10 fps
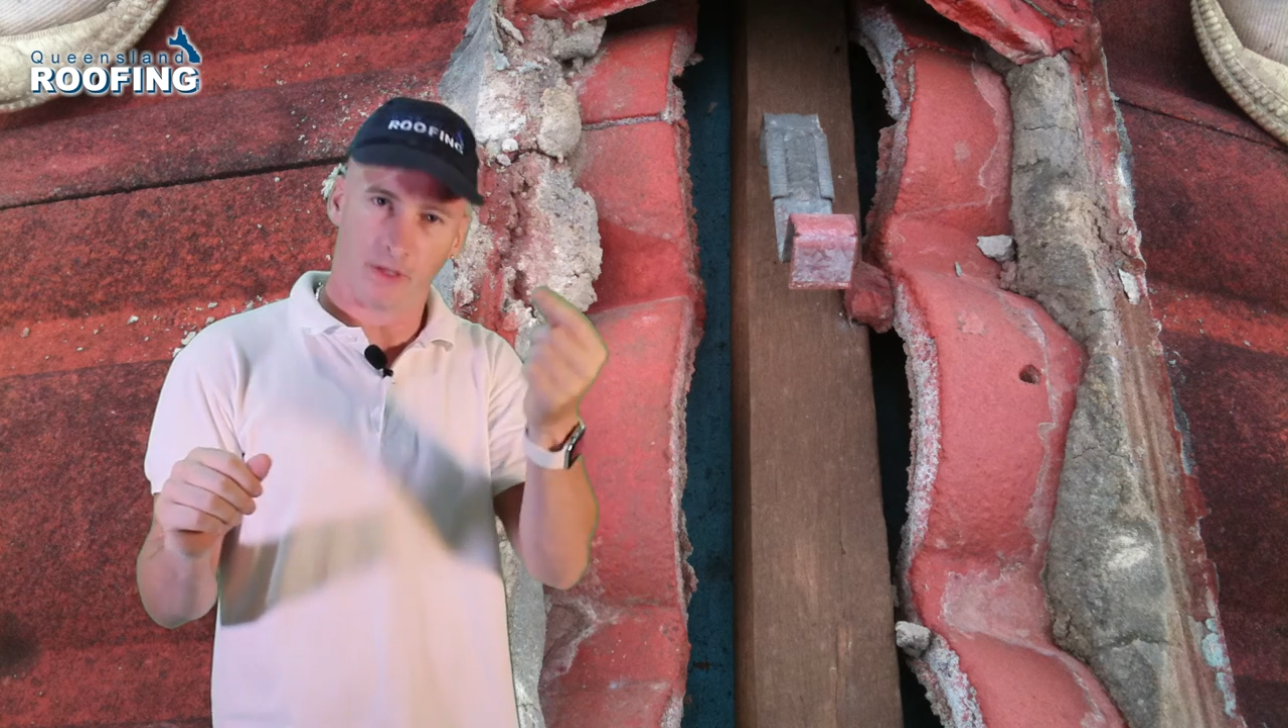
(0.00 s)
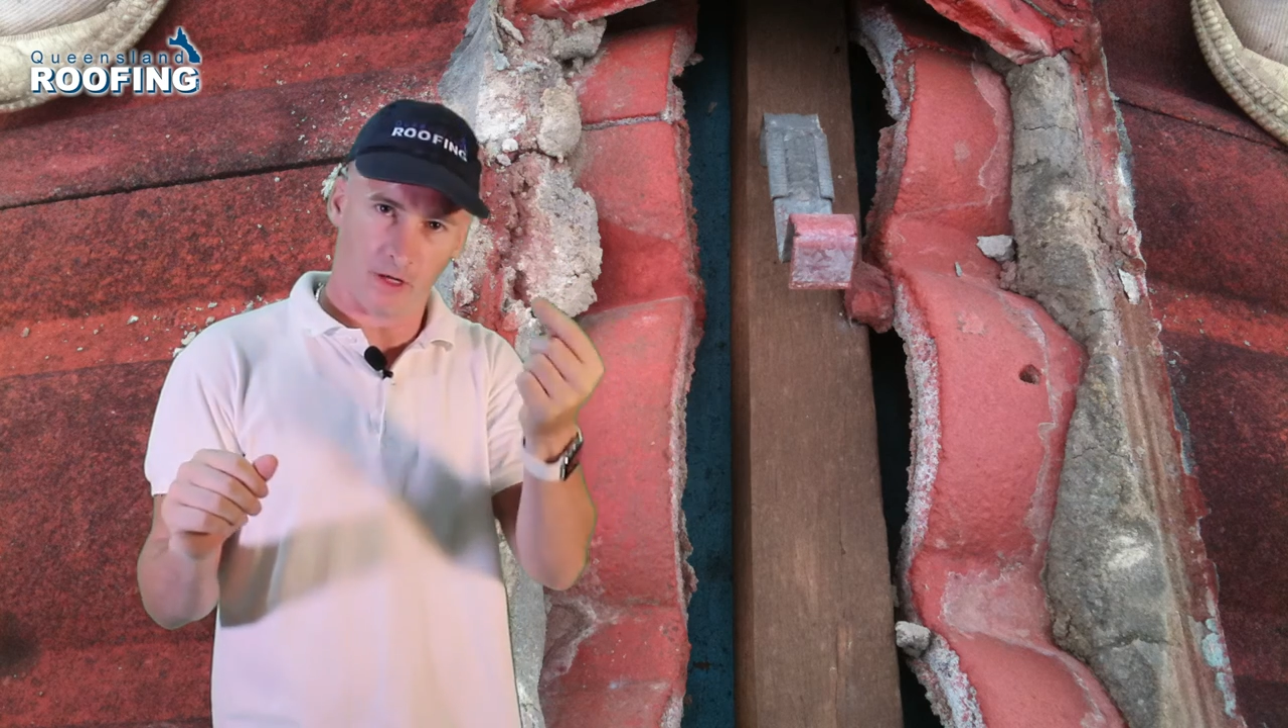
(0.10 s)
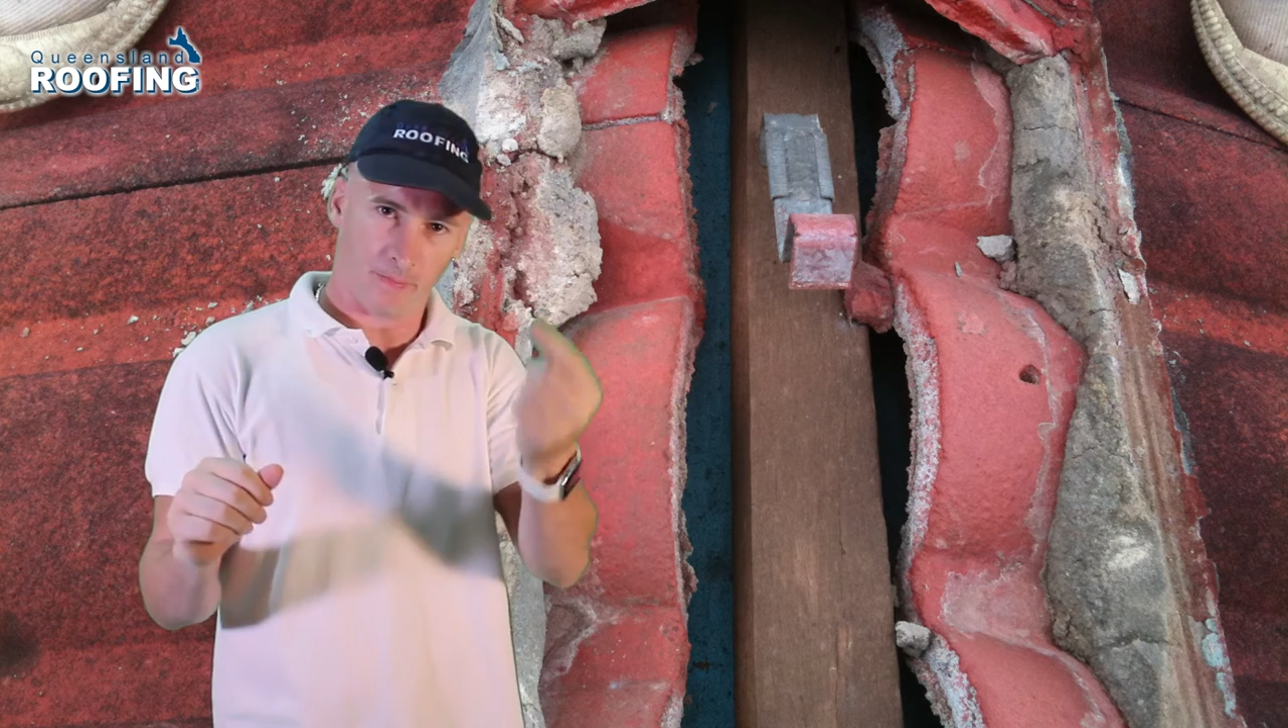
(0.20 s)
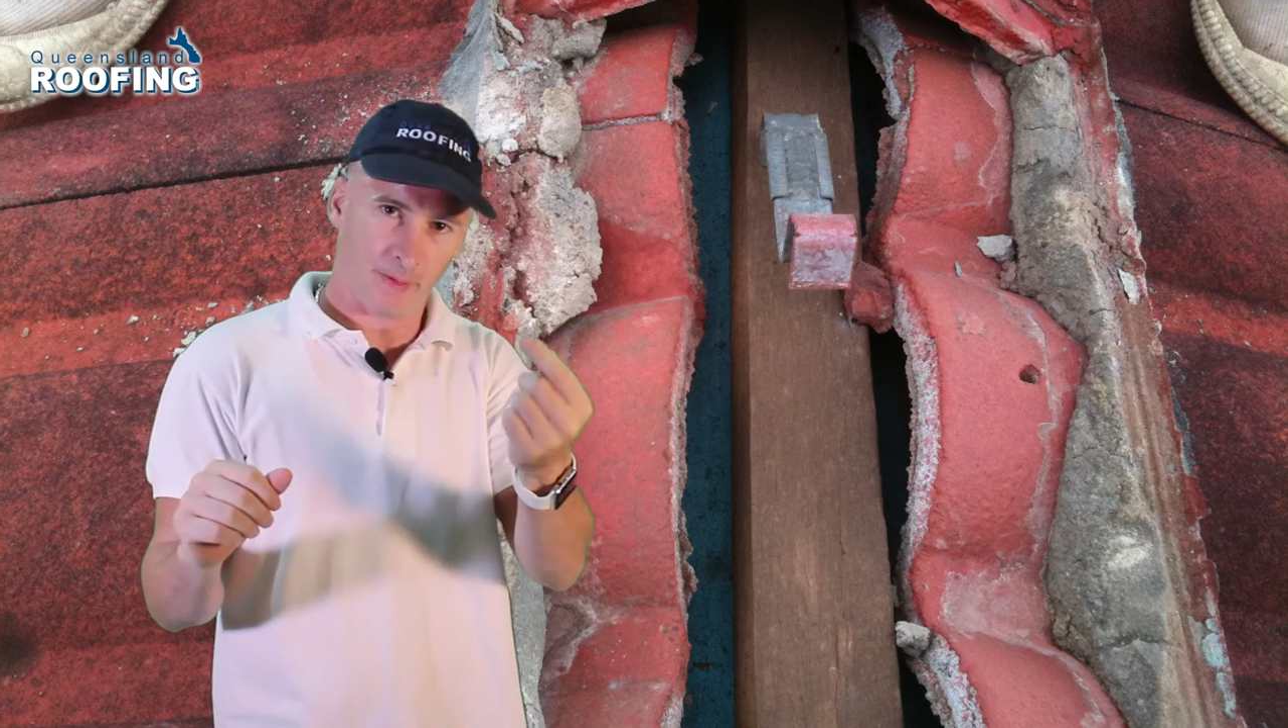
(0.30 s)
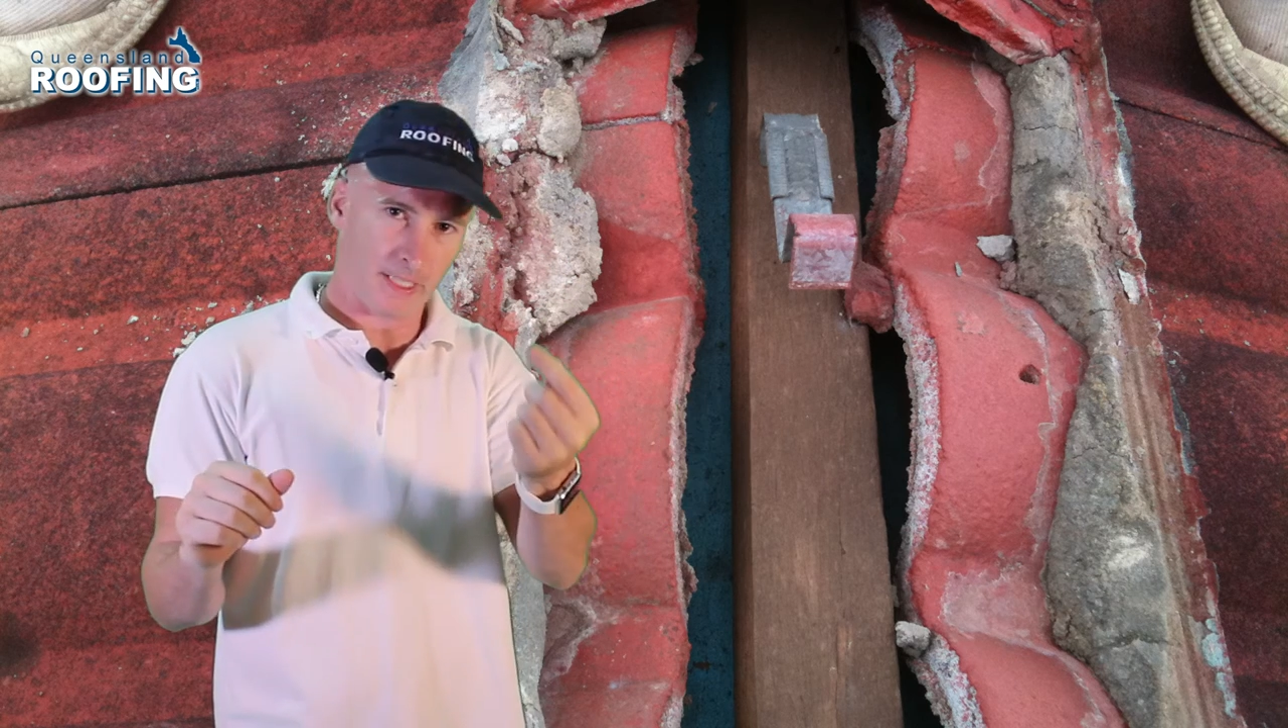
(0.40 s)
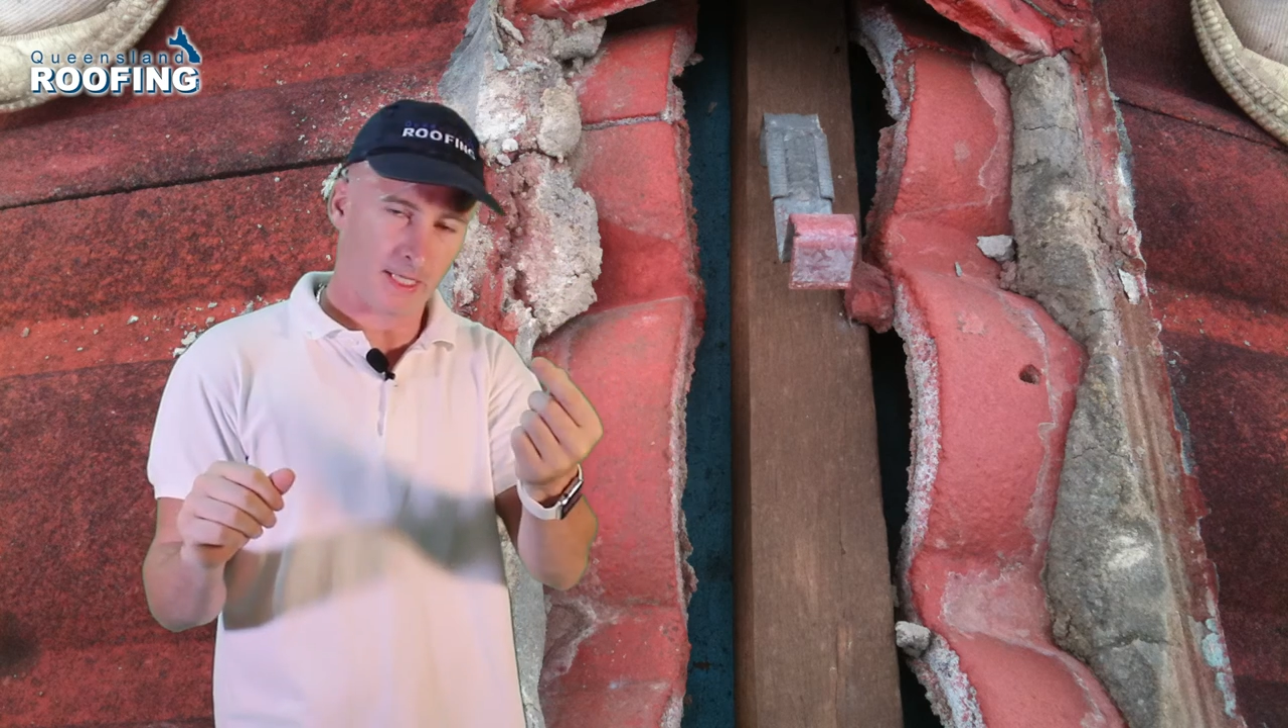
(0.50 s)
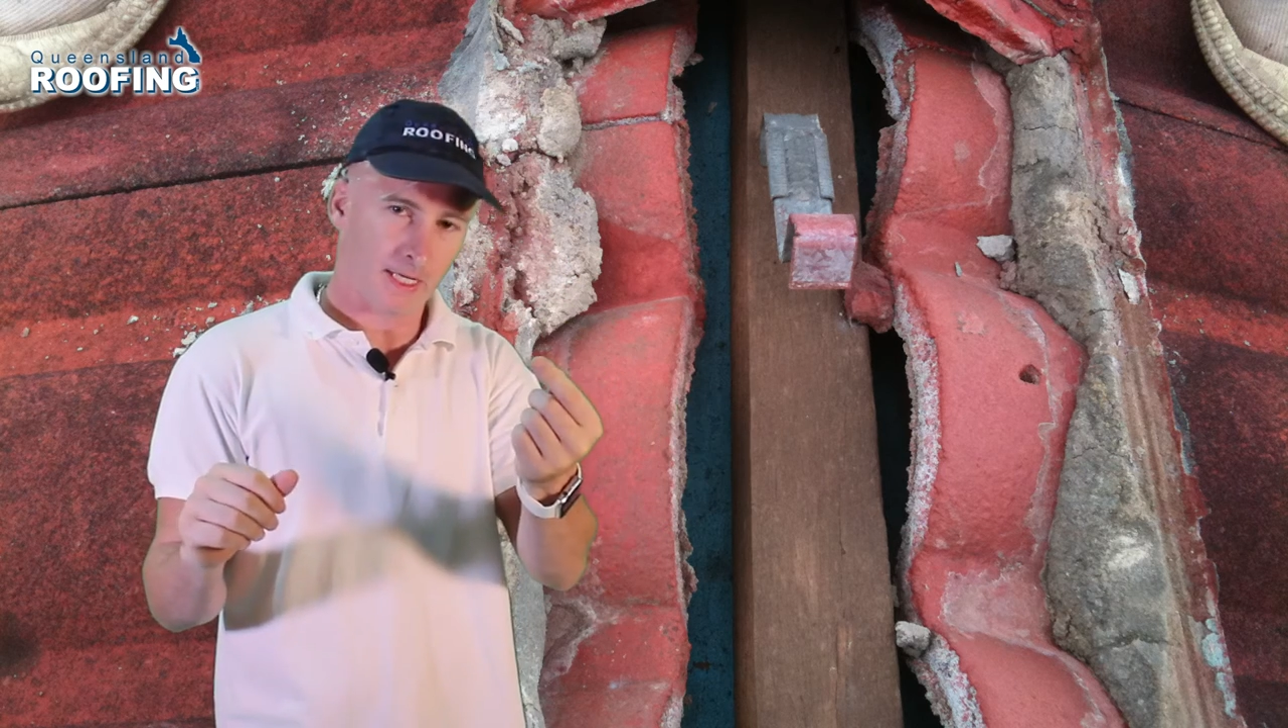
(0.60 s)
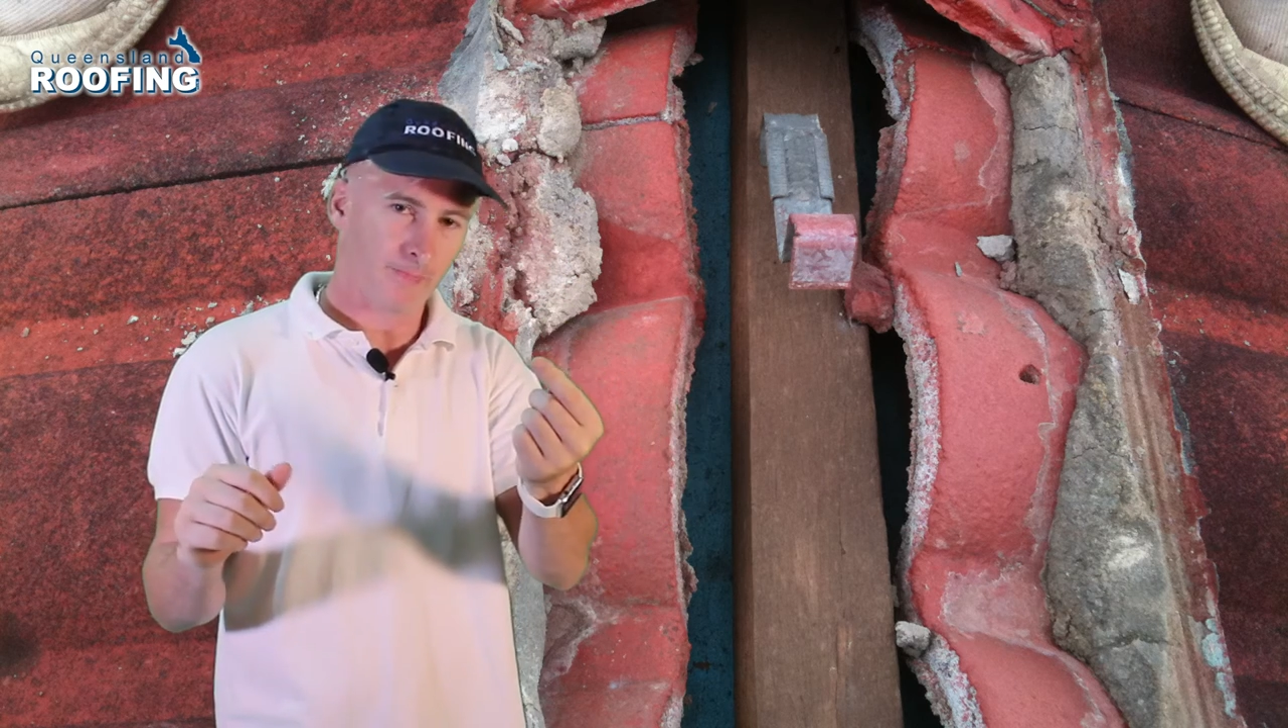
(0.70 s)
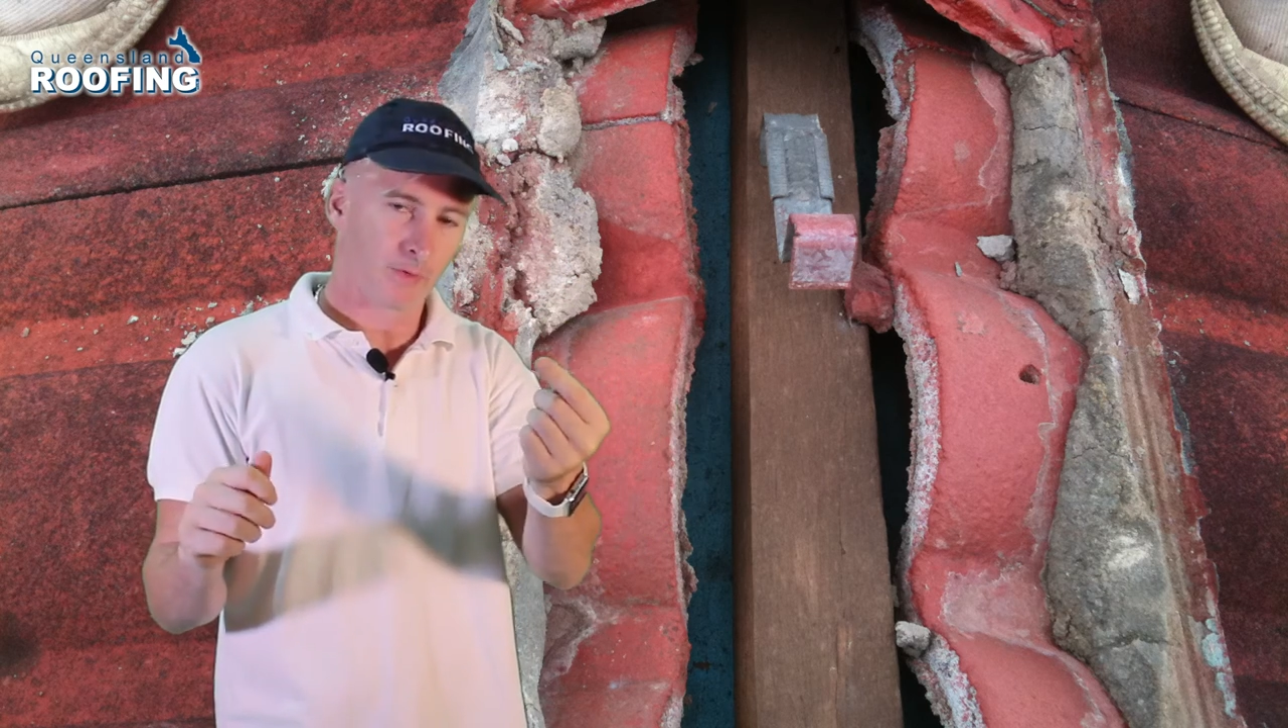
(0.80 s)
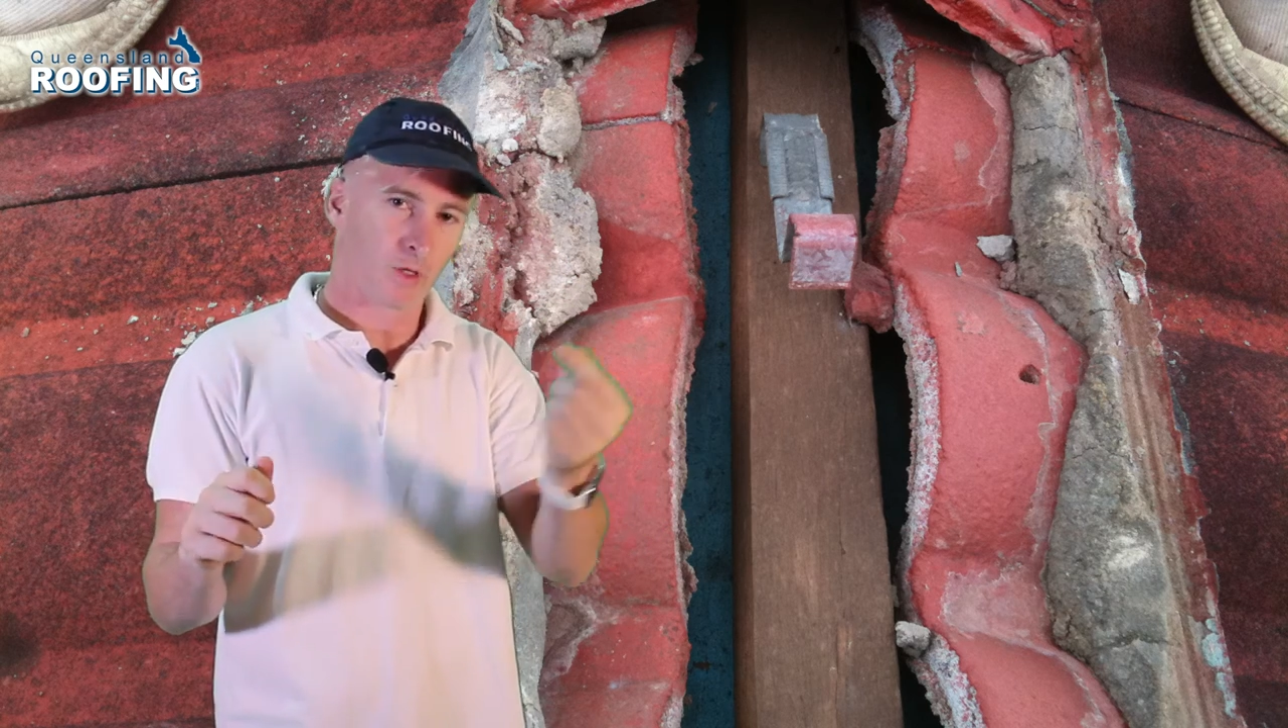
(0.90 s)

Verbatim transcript: not be there,